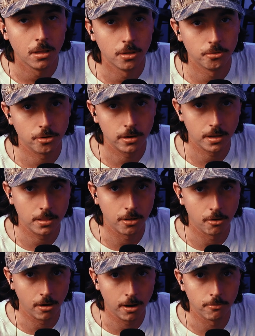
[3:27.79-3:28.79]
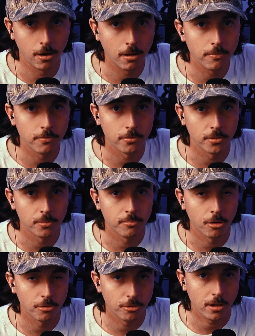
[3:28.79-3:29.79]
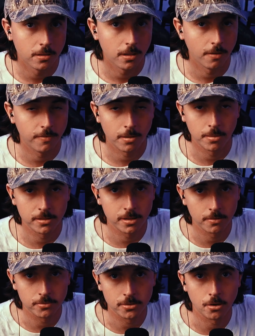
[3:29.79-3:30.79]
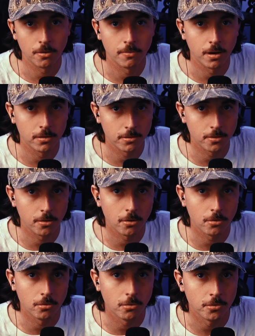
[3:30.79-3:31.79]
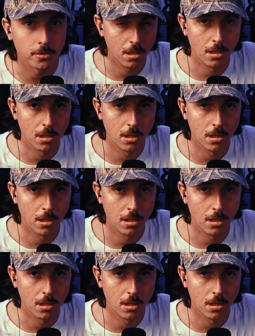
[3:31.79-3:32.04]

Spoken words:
Trying to get the grade right for this project, I found myself just going around in circles.